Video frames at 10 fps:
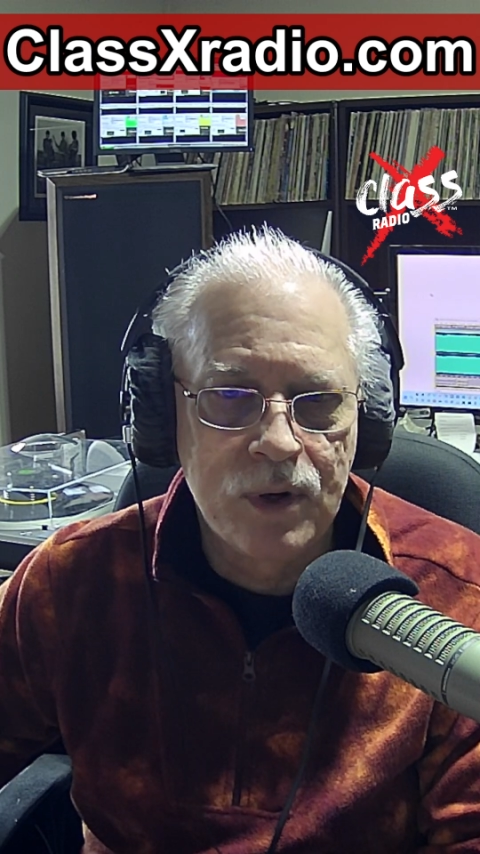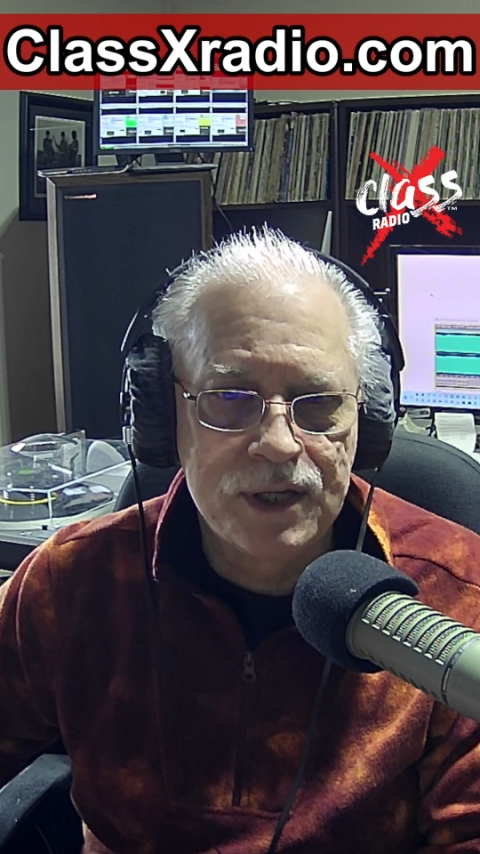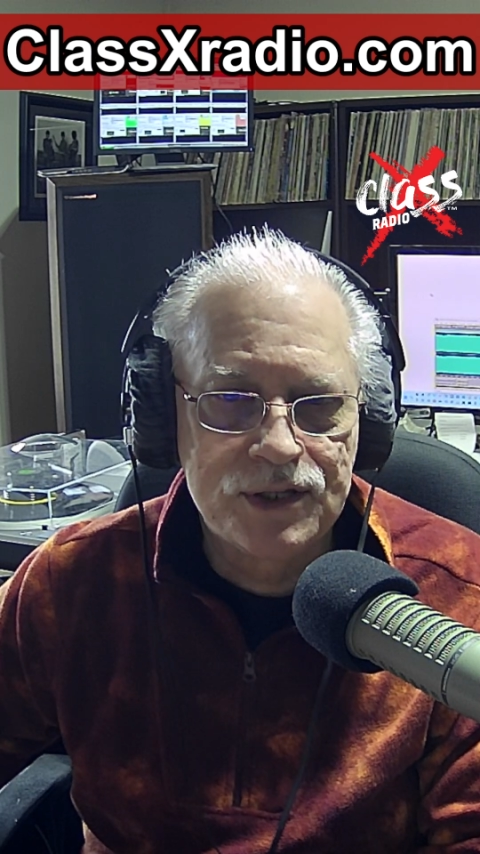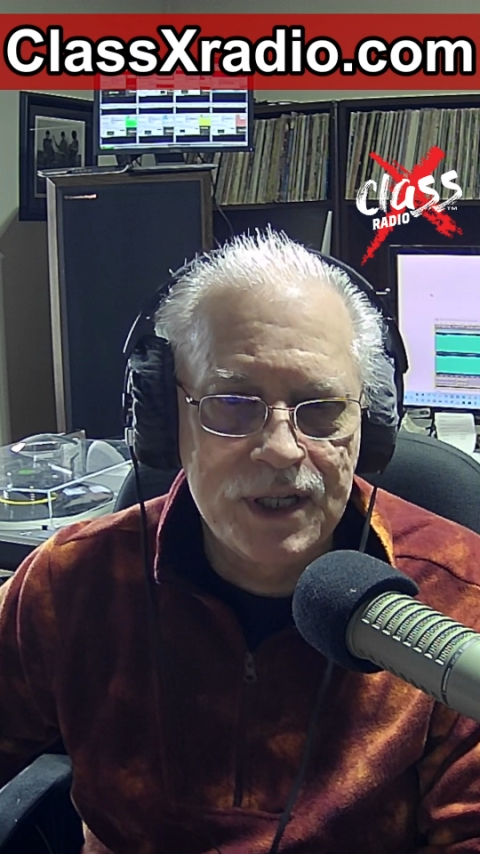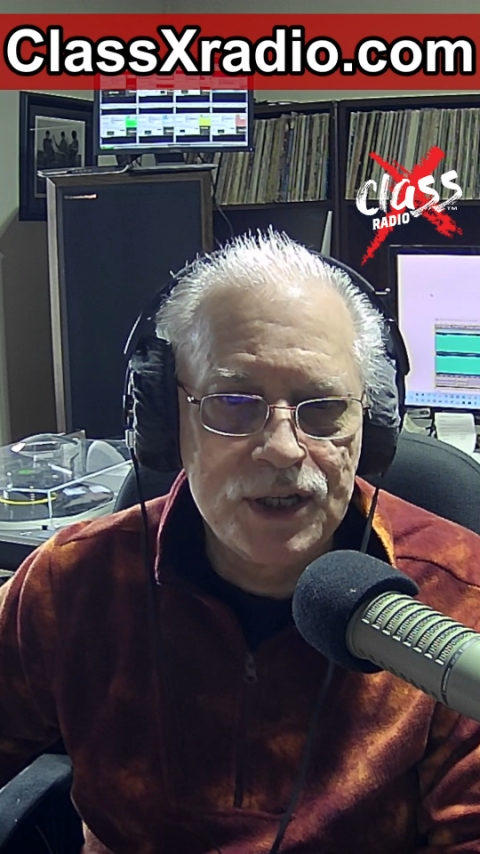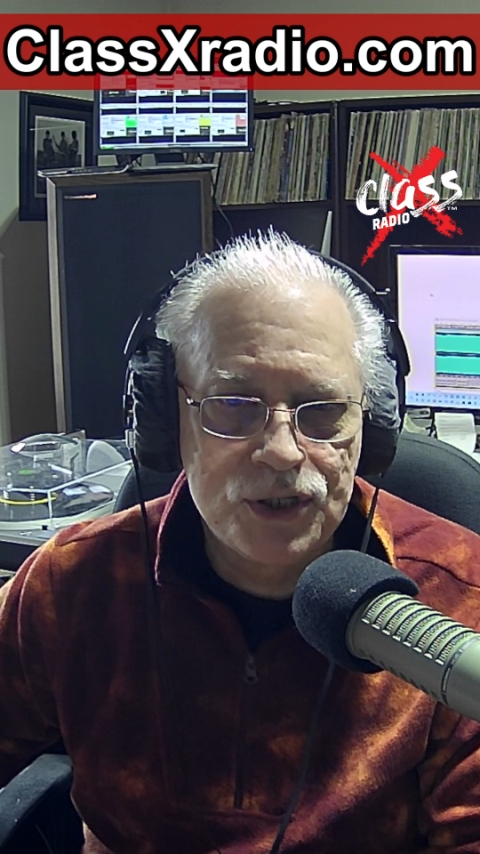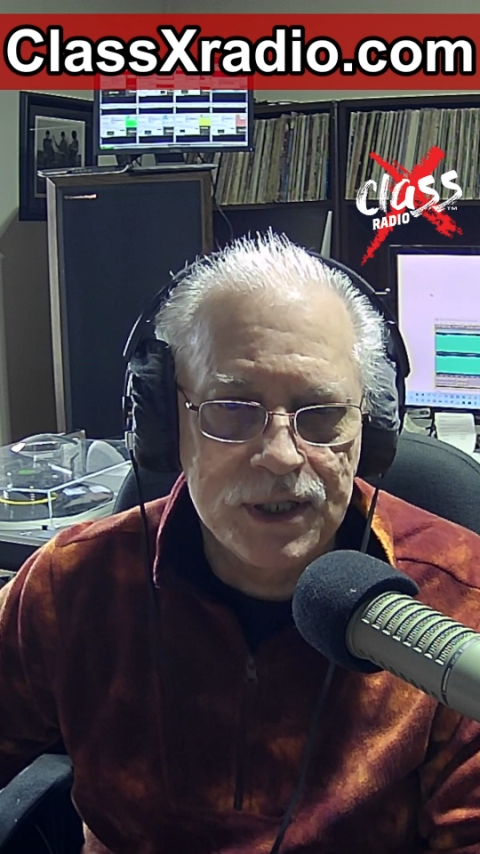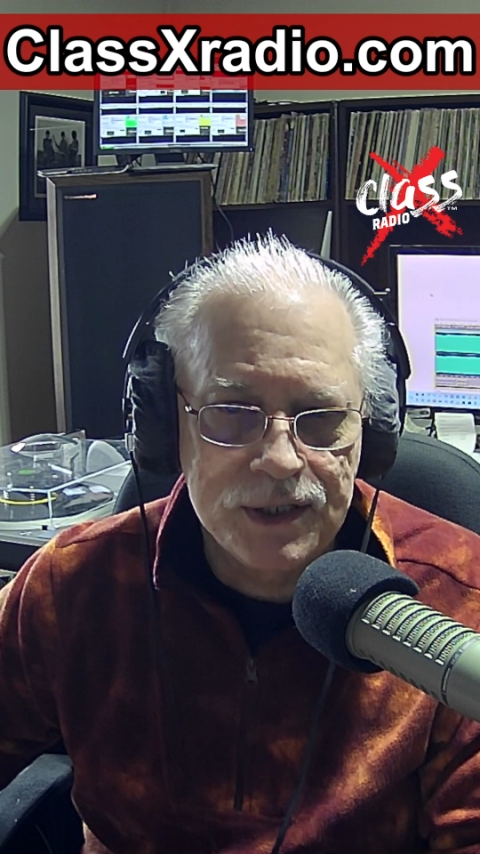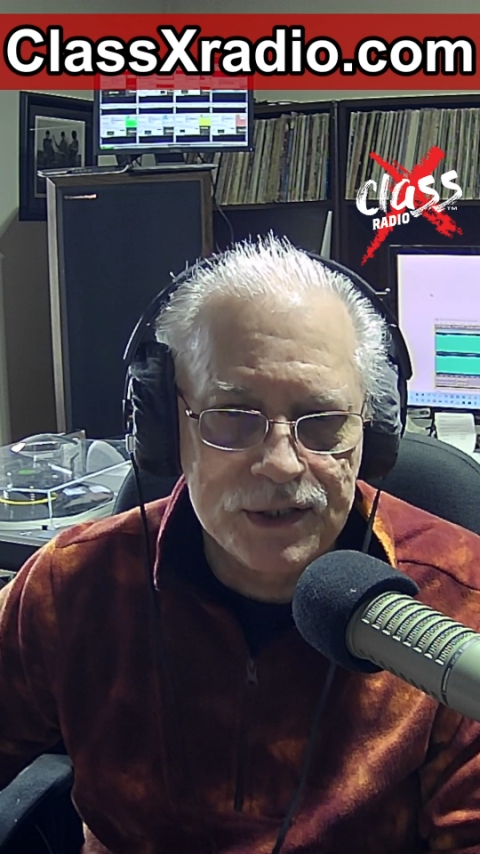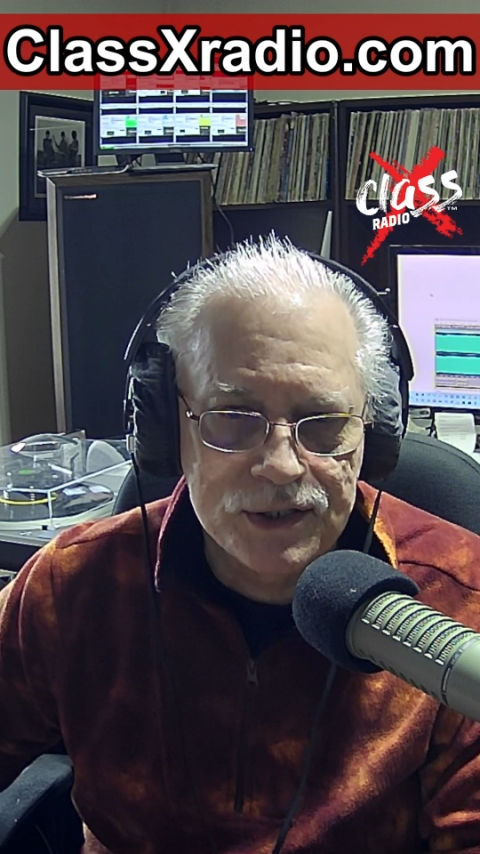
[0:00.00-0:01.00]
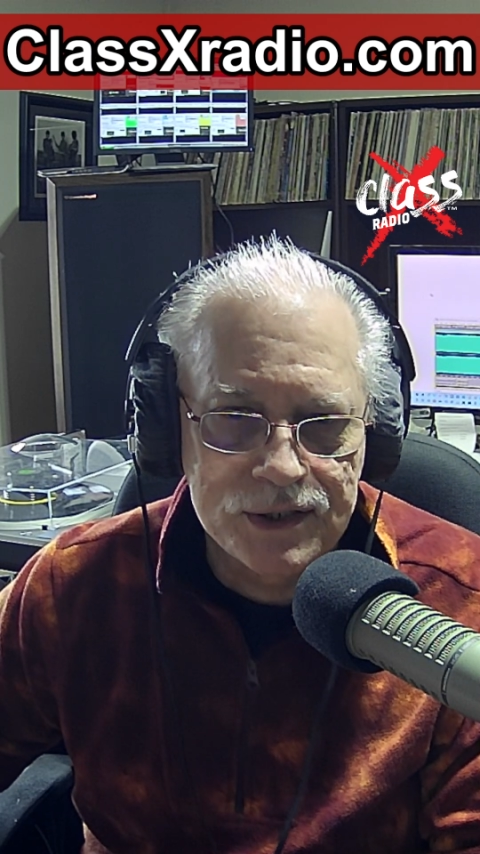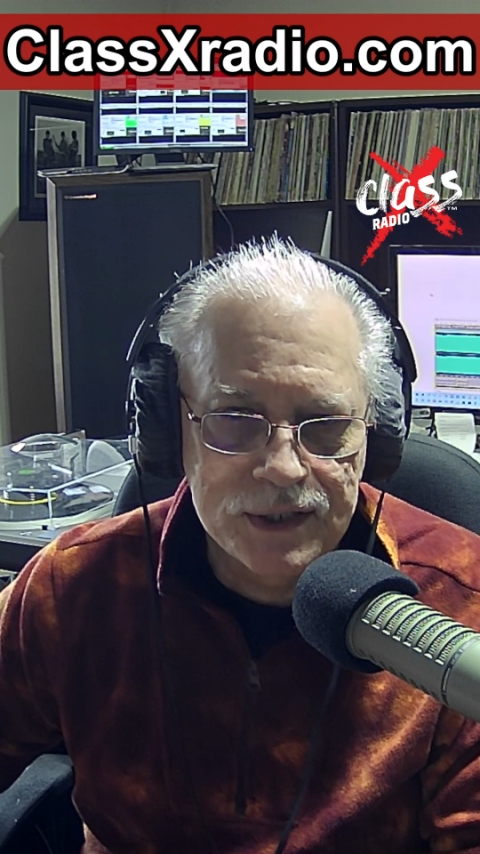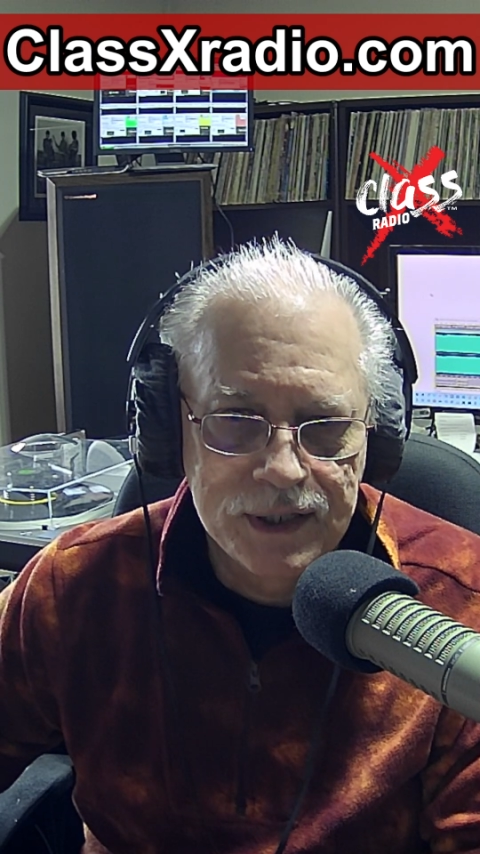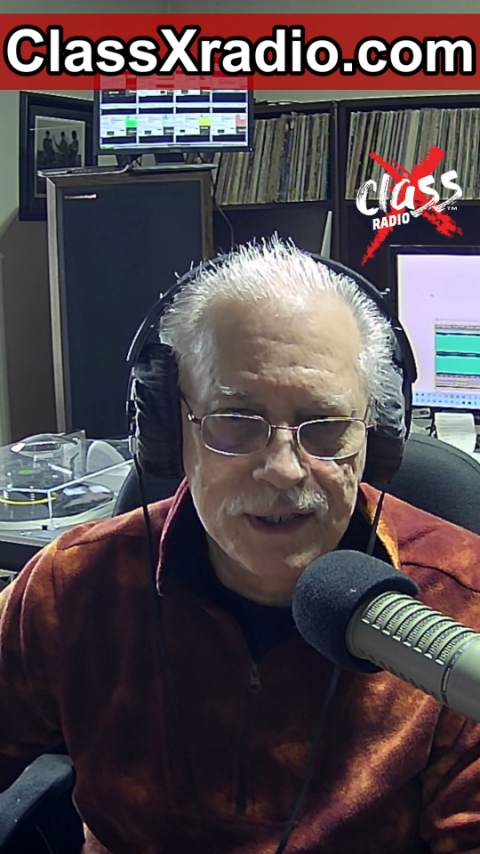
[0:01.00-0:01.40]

decisions